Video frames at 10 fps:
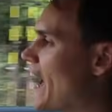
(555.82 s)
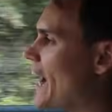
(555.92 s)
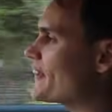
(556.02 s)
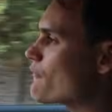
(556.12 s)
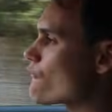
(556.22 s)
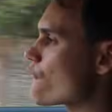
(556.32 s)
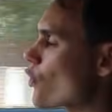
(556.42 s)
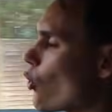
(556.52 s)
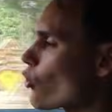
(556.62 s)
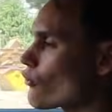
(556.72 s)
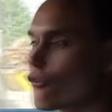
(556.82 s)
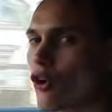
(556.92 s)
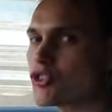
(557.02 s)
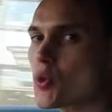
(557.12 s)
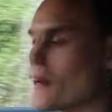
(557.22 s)
and then floor the
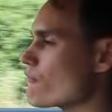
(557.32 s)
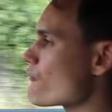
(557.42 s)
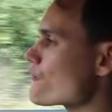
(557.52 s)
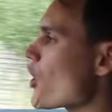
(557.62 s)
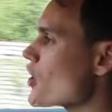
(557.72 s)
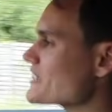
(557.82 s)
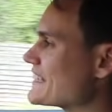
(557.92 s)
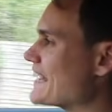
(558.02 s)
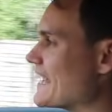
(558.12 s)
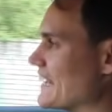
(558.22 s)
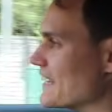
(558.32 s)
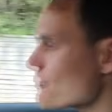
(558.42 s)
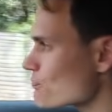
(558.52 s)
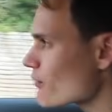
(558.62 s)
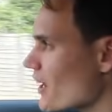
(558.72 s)
throttle in third gear
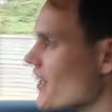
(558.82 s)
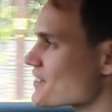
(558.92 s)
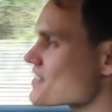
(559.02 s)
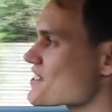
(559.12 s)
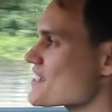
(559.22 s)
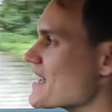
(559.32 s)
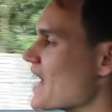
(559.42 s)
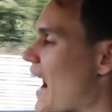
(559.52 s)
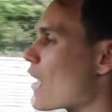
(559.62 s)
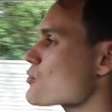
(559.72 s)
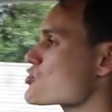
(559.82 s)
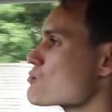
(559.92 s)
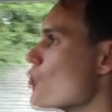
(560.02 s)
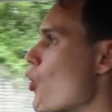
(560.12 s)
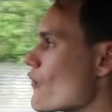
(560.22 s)
to see how
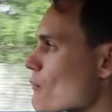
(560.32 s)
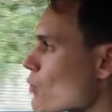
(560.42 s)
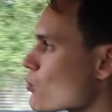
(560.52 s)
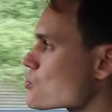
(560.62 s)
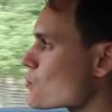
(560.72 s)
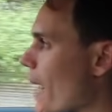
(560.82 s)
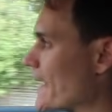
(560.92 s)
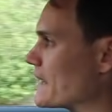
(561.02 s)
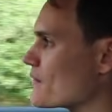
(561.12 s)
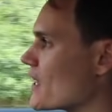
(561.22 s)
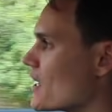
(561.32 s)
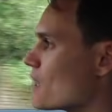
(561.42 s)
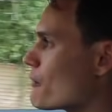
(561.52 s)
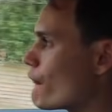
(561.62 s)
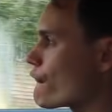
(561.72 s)
smooth it pulls away.
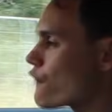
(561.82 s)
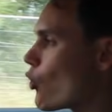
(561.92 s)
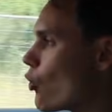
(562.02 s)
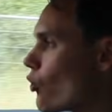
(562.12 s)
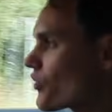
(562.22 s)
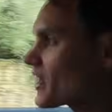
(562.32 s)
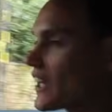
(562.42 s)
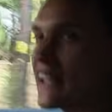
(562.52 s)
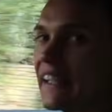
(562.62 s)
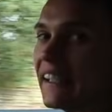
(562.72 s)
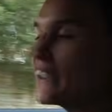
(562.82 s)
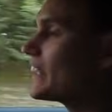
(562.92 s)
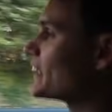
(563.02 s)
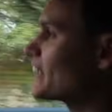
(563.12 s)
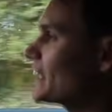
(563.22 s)
Before the
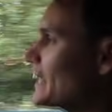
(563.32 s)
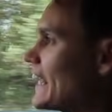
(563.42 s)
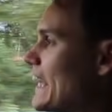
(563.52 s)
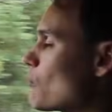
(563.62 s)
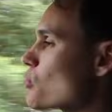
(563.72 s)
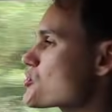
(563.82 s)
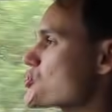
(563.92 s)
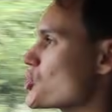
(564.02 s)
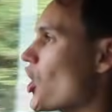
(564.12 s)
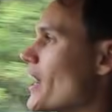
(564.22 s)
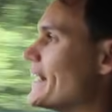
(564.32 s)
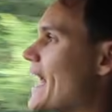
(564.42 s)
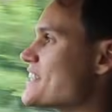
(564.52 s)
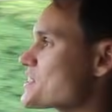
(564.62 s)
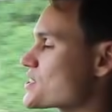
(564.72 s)
clean, it was slightly
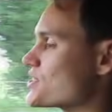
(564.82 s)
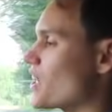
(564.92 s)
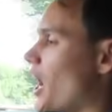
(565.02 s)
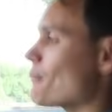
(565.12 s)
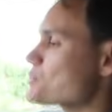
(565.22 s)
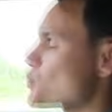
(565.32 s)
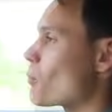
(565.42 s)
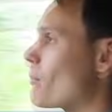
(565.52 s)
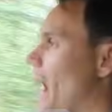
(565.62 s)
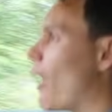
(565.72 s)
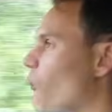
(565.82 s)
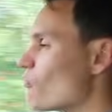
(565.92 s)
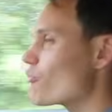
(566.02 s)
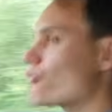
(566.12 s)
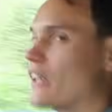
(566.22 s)
hesitant up to about
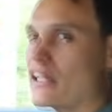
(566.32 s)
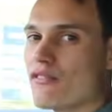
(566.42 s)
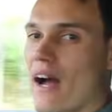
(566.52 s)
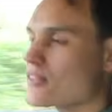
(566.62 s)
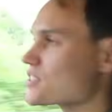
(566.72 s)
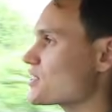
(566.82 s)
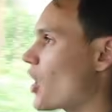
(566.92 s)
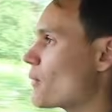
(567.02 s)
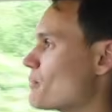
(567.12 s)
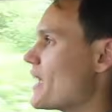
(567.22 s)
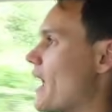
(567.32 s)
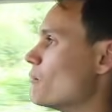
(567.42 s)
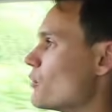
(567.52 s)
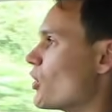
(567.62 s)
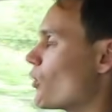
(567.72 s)
three thousand R P
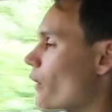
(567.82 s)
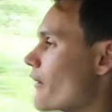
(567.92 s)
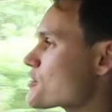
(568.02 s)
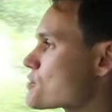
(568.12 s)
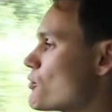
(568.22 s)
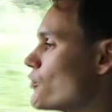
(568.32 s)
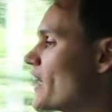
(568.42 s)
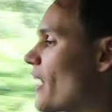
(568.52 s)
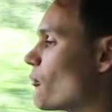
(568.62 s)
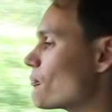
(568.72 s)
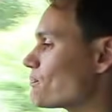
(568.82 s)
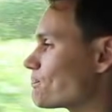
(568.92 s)
M where it smoothed out.